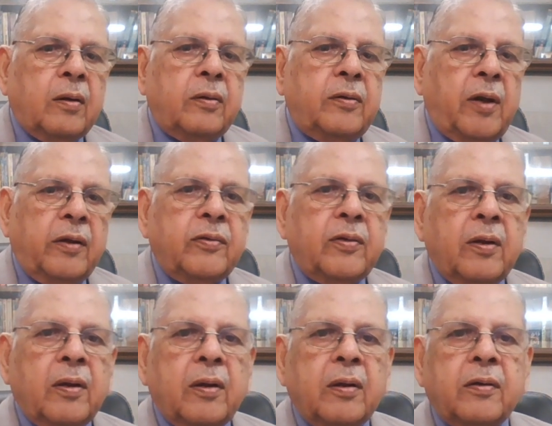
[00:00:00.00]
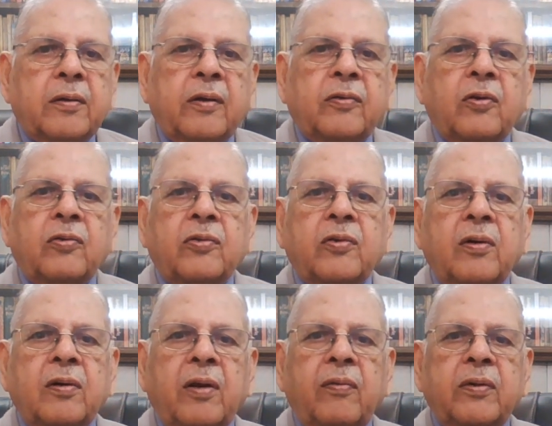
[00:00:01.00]
does
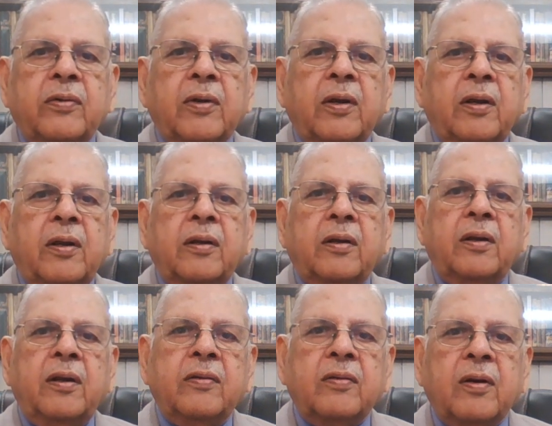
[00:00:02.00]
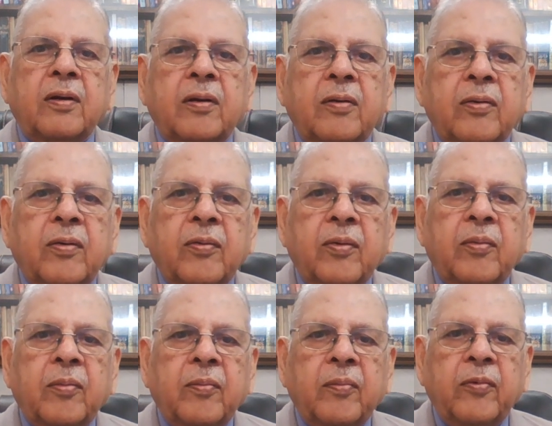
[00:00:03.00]
testosterone levels increase
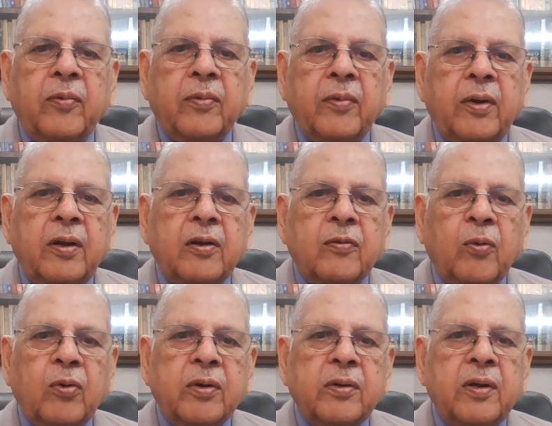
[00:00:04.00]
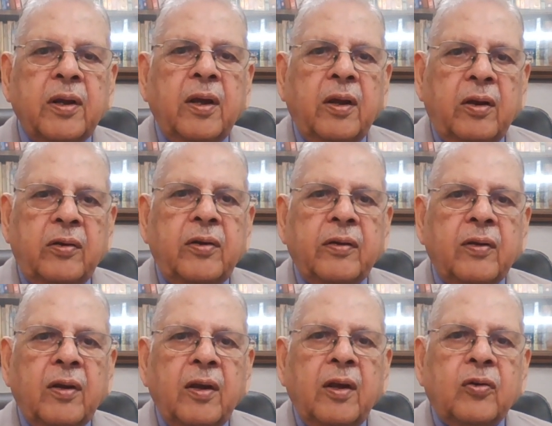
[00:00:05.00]
in smokers? Yes,
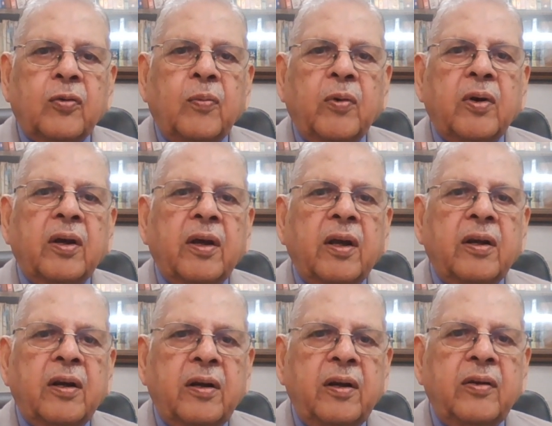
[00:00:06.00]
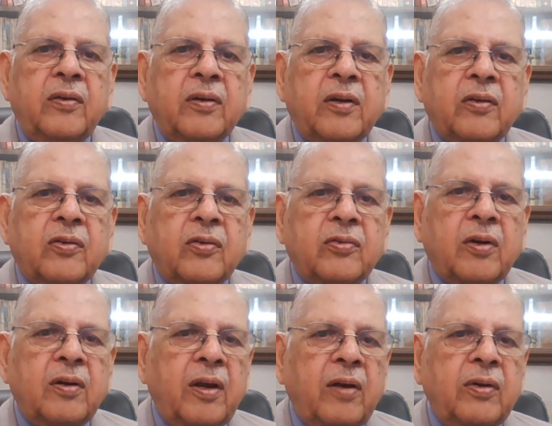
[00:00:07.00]
smoking can increase the
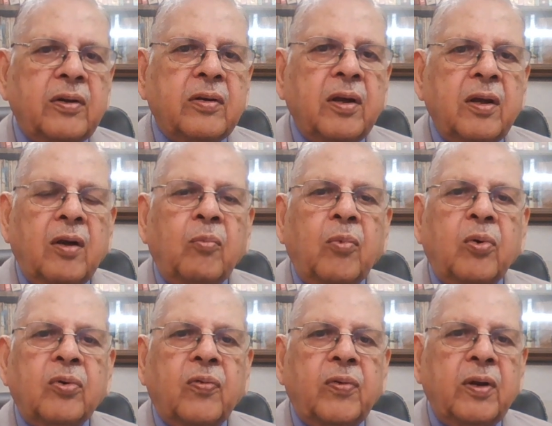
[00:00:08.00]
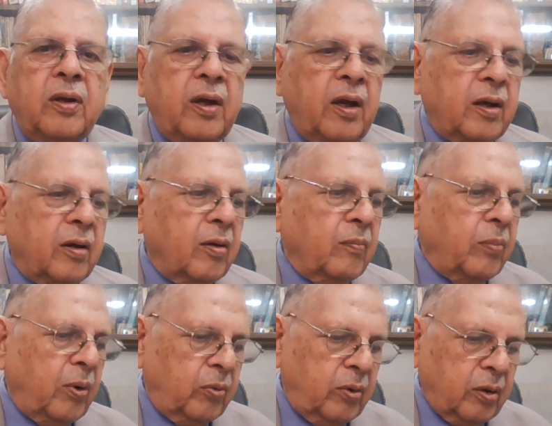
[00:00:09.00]
testosterone levels, both free and
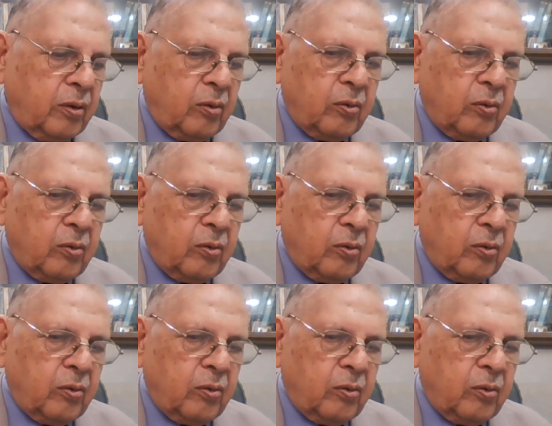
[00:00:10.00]
bound